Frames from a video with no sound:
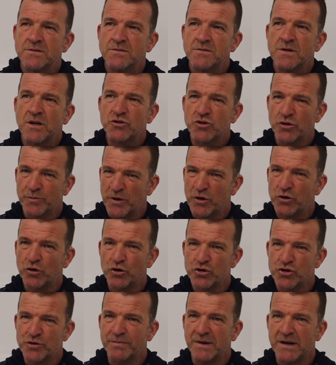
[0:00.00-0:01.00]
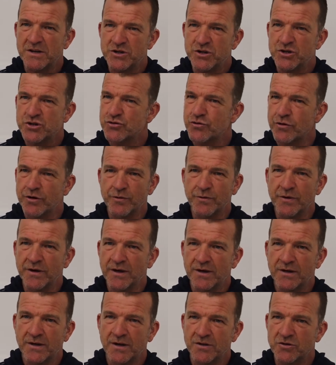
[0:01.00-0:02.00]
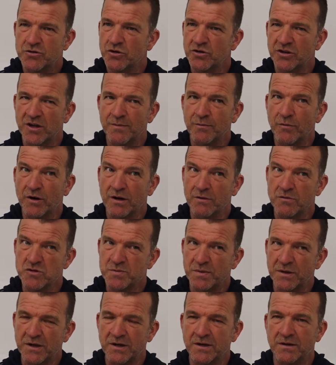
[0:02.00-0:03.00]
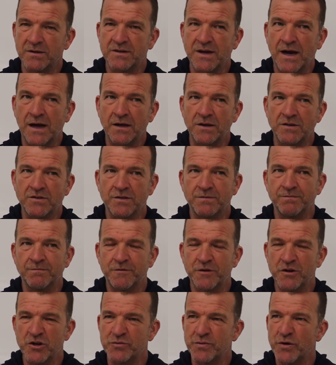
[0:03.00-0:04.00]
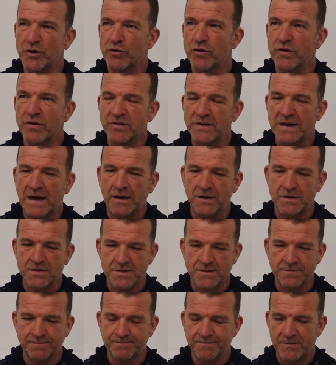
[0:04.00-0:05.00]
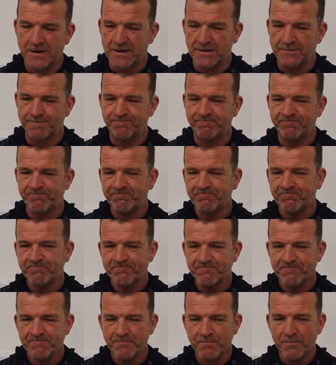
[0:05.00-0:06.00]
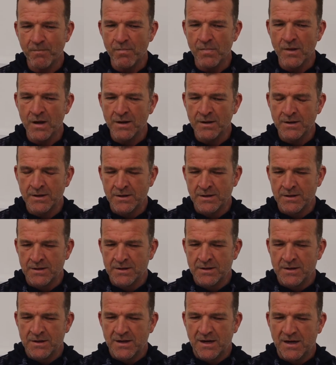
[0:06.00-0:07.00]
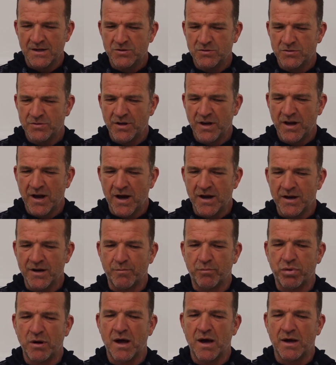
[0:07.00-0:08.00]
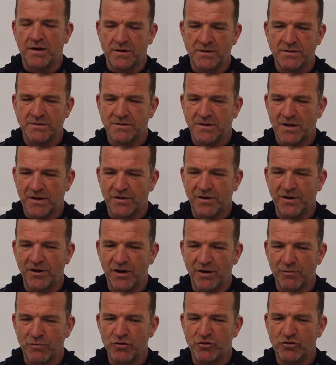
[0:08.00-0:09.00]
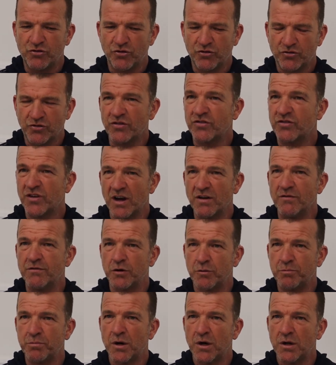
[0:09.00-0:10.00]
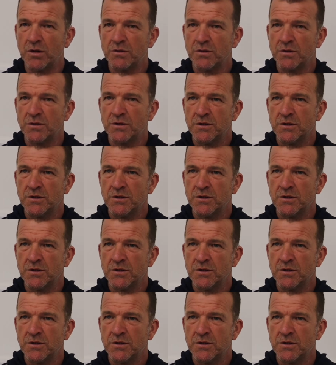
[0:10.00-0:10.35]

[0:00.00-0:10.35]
I took my coaching badges straight away. I took them when I was playing at Darlington, finished my career at Darlington. I don't think I had a plan. I think it was just to stay in football.